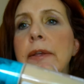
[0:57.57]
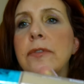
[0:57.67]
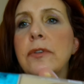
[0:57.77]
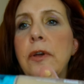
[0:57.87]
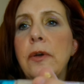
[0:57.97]

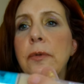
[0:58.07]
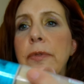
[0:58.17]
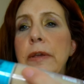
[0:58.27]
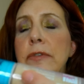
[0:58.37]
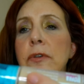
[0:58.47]
So
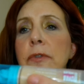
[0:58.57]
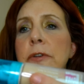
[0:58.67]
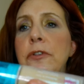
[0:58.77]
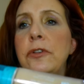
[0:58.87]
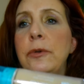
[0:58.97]
these are
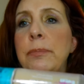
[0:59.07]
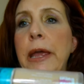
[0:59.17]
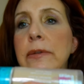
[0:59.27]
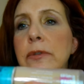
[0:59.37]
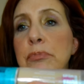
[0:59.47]
the two
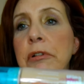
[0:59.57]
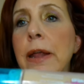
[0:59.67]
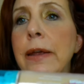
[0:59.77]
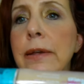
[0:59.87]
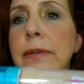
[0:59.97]
base
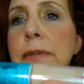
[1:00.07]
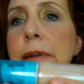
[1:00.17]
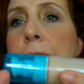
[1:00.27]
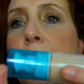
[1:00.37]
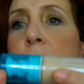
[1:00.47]
products
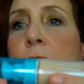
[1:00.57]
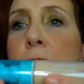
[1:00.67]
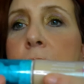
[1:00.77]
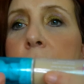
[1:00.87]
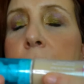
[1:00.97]
that I have
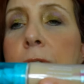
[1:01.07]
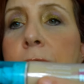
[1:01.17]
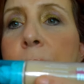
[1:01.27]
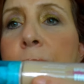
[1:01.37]
on today.